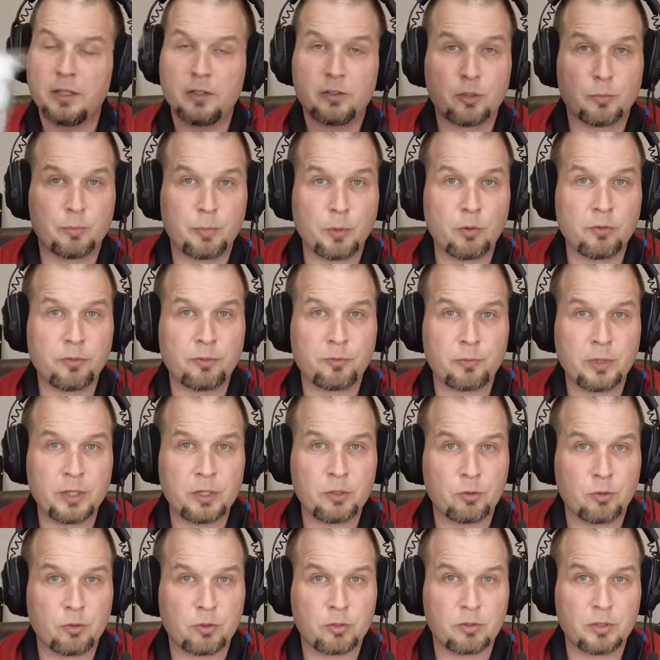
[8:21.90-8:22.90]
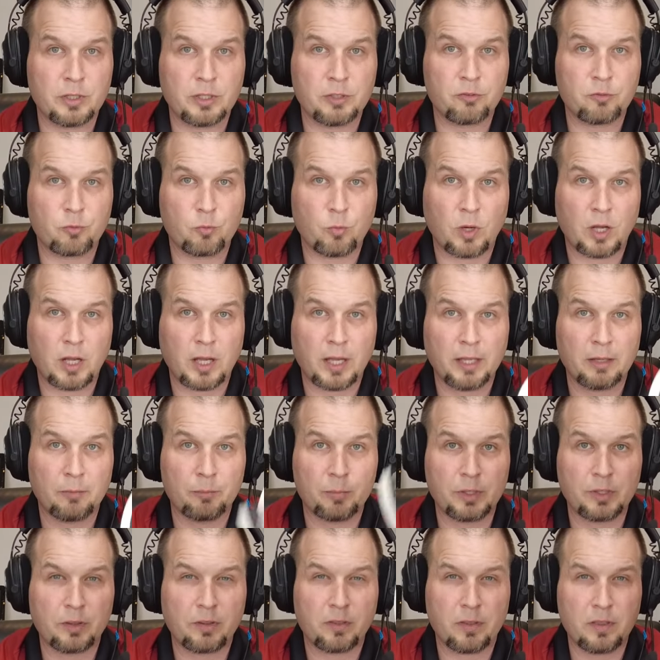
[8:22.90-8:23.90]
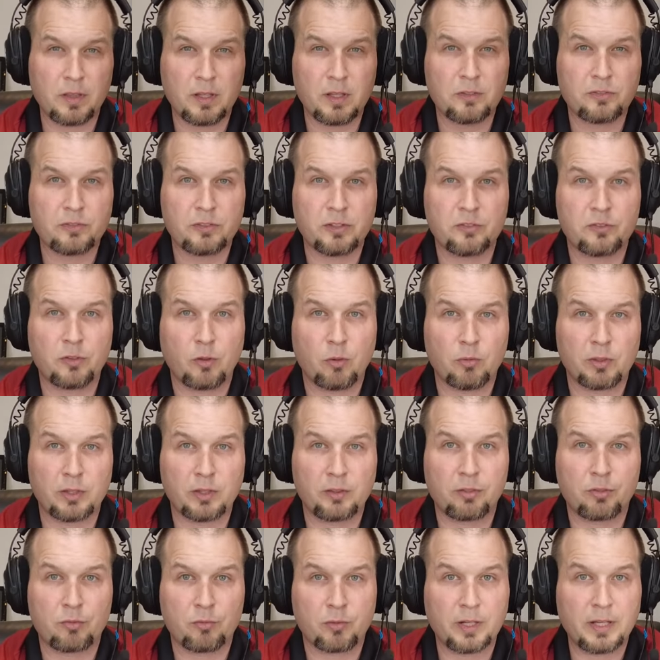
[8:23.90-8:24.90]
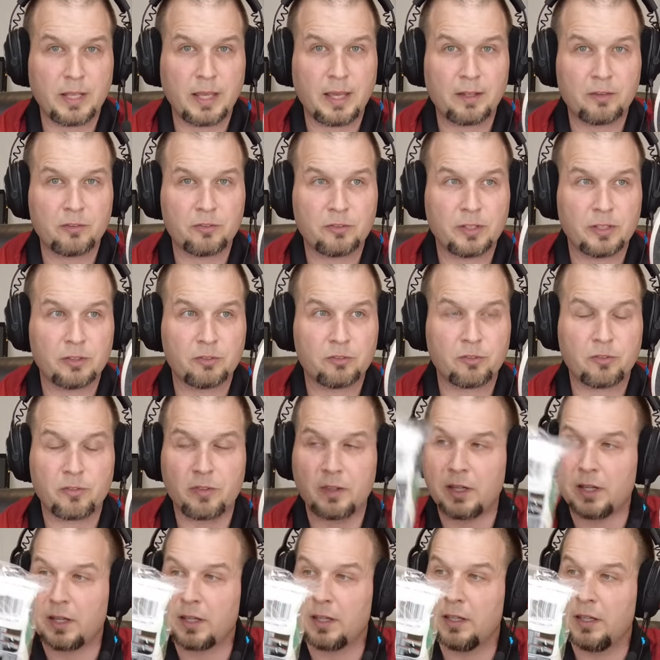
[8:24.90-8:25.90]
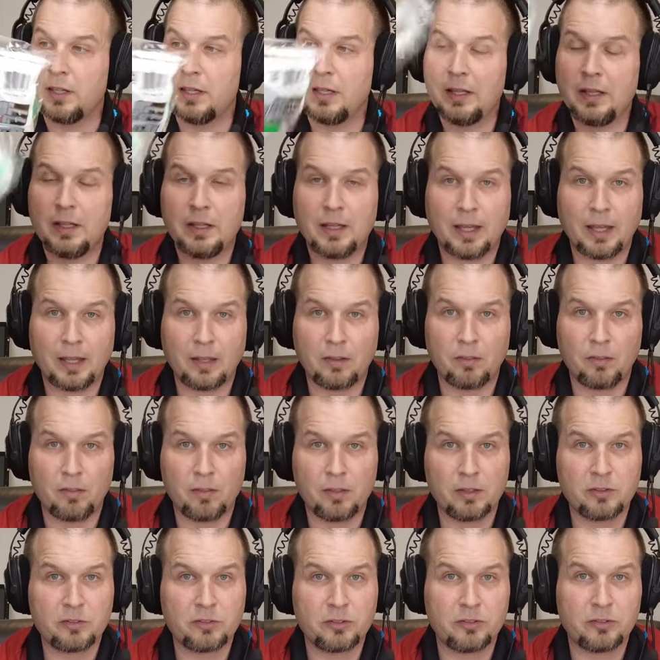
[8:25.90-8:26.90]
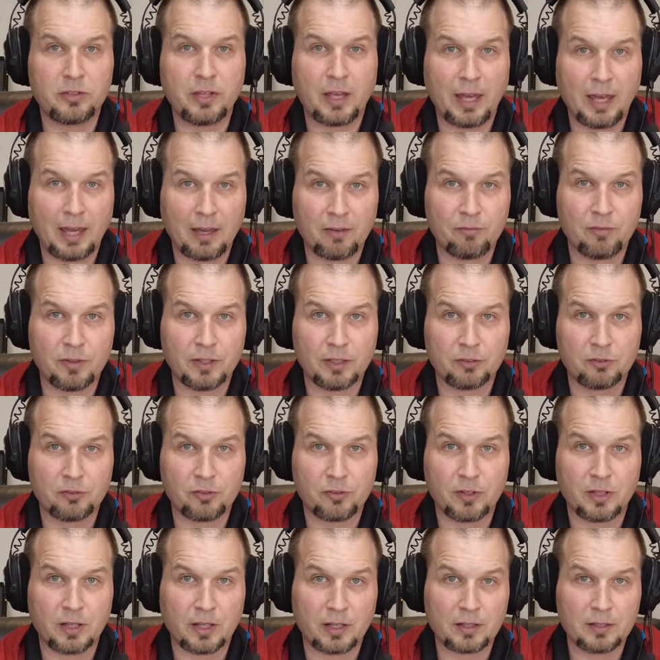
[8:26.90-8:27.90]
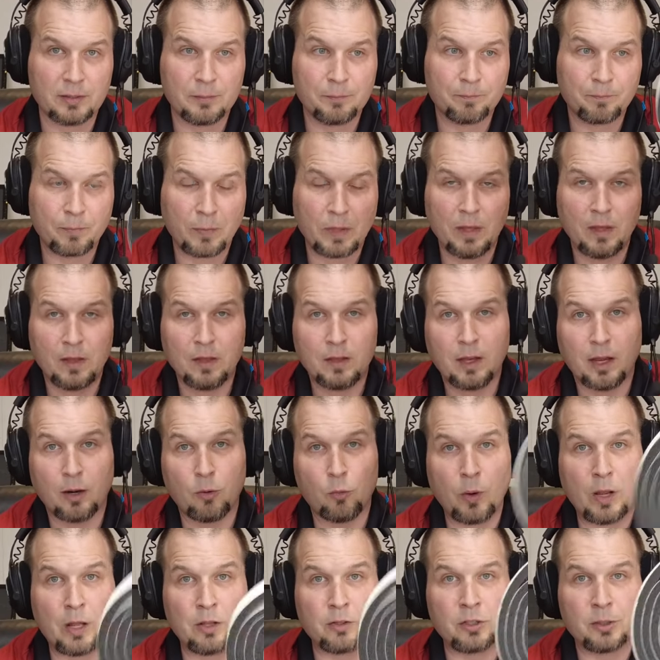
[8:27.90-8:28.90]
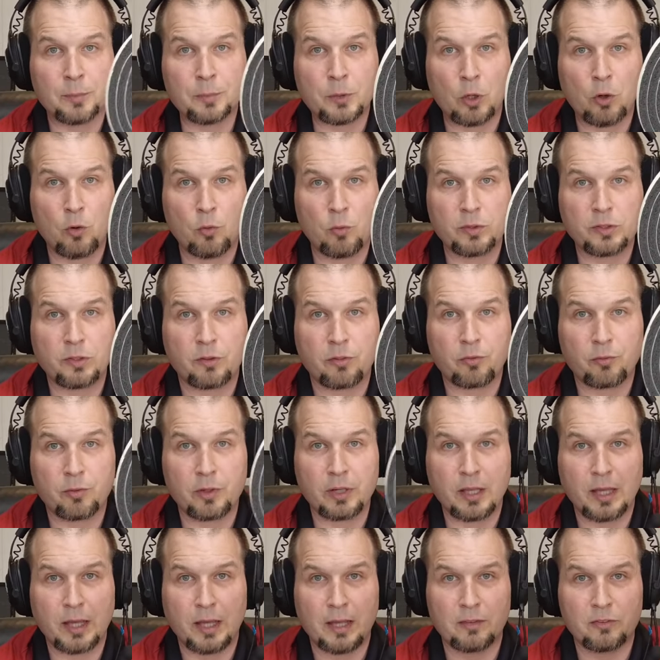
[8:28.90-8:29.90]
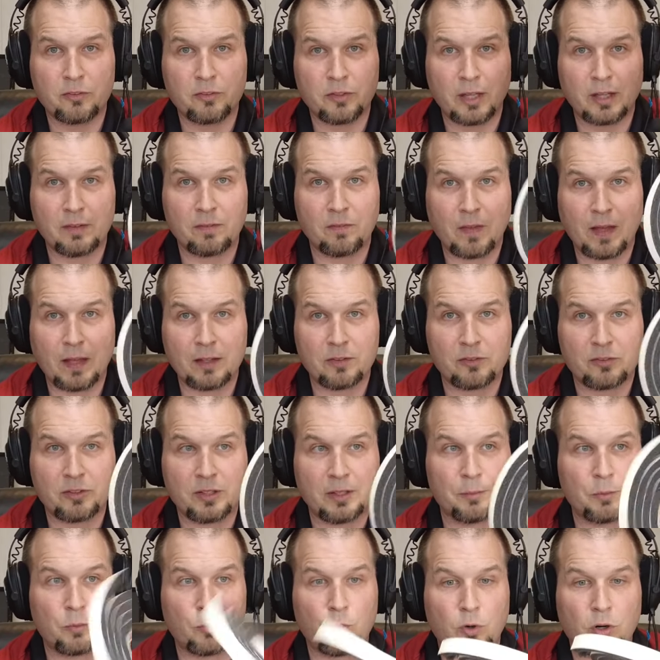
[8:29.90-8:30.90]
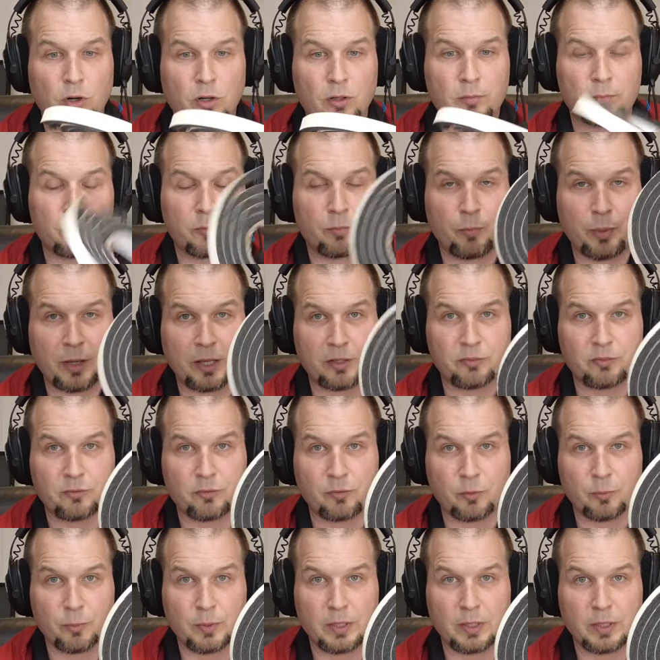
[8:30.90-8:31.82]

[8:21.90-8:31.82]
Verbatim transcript: They're both three quarter inch wide, but this is only three eighths inch thick, and this is half inch thick. I wound up going with the three eighths, and that seemed to work best for